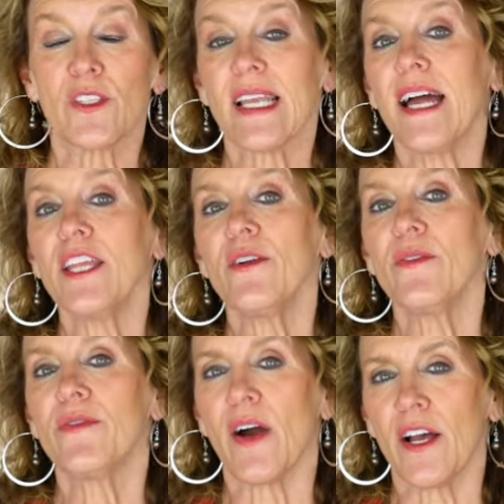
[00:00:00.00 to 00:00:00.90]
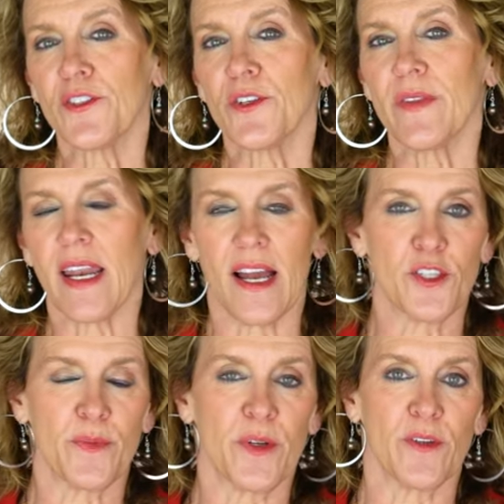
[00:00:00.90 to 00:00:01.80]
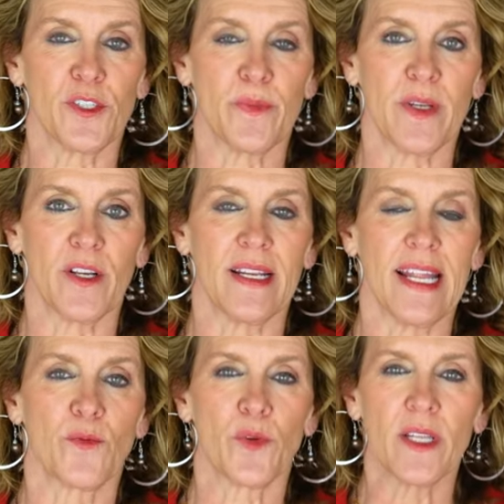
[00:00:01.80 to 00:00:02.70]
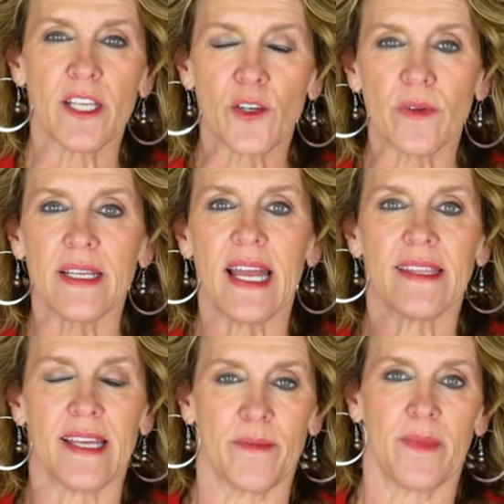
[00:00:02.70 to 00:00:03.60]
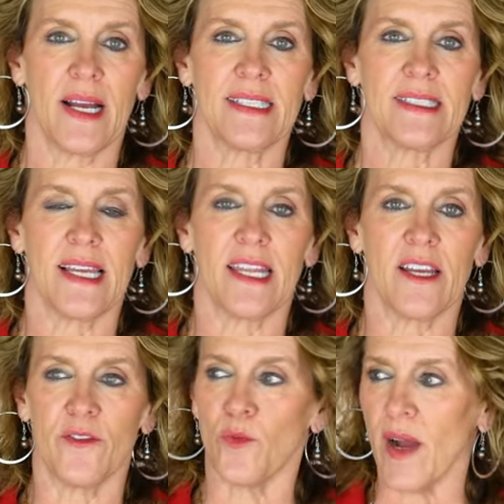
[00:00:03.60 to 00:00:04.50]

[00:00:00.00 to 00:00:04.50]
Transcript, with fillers: which is how do you foster that entrepreneurial spirit and really create that mindset of